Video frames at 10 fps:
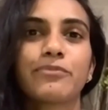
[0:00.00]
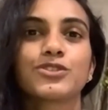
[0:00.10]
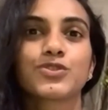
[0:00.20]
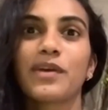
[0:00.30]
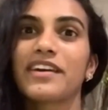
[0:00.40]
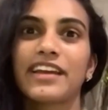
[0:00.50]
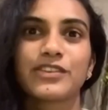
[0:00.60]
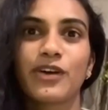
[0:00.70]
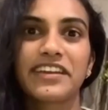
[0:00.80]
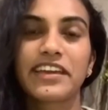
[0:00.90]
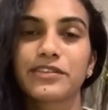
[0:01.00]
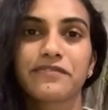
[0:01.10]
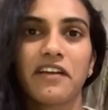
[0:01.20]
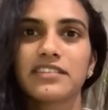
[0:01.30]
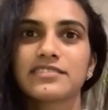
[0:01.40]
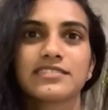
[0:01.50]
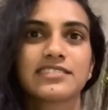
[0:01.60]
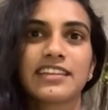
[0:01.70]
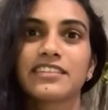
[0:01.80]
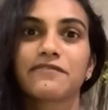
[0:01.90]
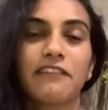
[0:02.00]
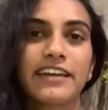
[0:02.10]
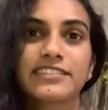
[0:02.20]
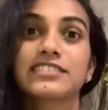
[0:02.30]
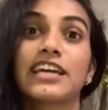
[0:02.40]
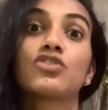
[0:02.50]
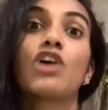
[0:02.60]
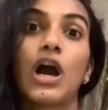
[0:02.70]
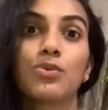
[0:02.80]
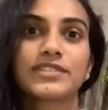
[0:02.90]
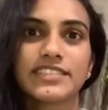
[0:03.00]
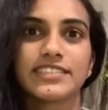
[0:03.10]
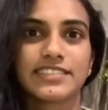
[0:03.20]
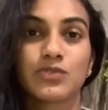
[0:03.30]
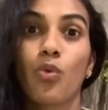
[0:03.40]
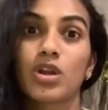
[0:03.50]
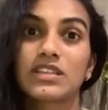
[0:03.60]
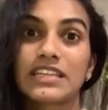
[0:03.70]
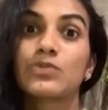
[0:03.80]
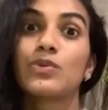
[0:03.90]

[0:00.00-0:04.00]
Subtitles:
push where, I get to the finals, and in the finals, I know how it is and what